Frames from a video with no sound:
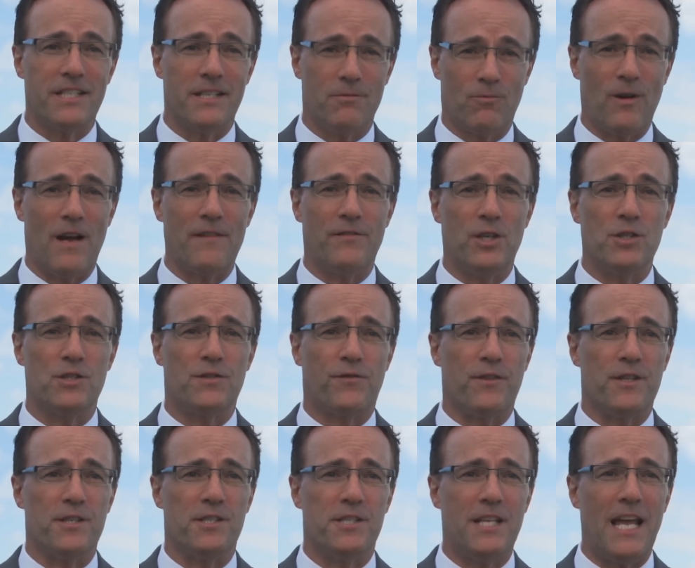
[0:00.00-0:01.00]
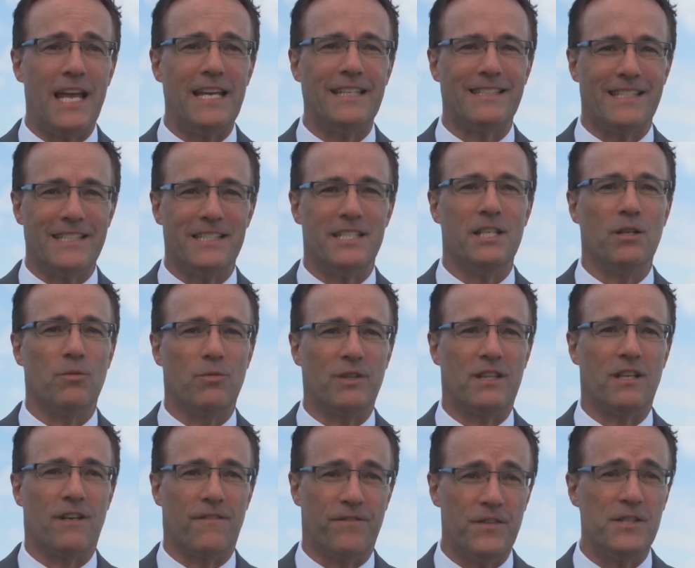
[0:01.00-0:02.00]
revenues for the state to deal with
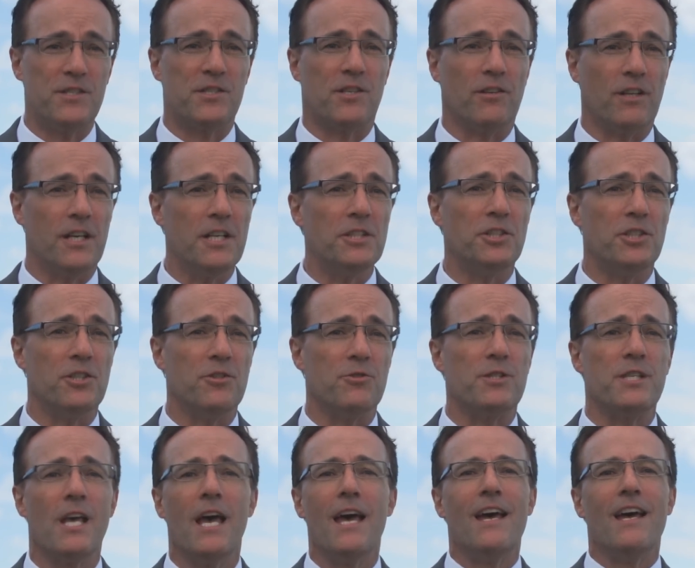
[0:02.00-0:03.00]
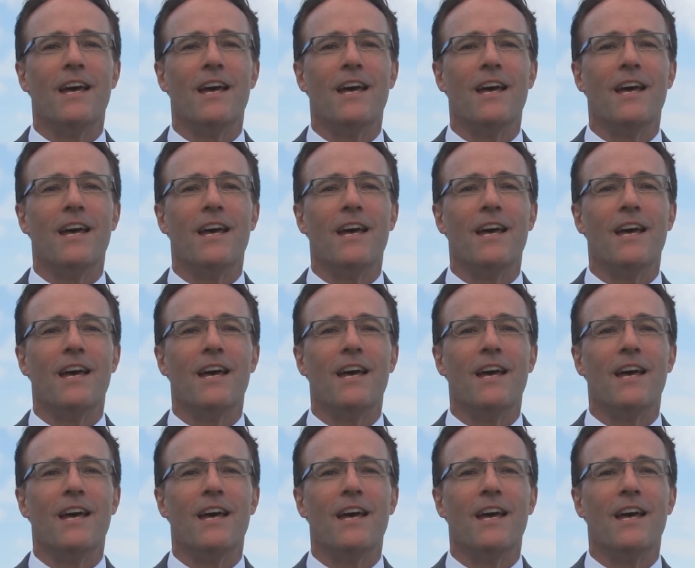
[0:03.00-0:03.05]
their fiscal issues,